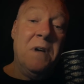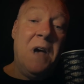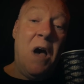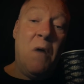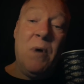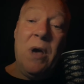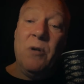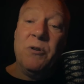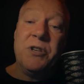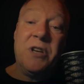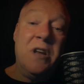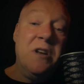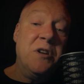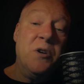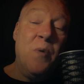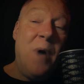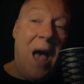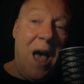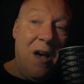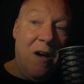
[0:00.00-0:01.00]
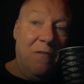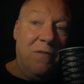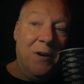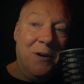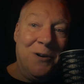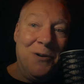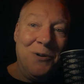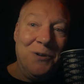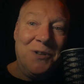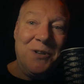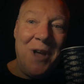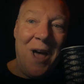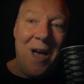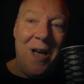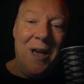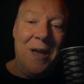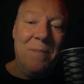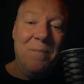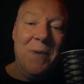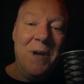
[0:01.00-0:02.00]
How else can you have a good
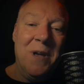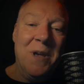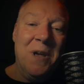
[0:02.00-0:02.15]
time?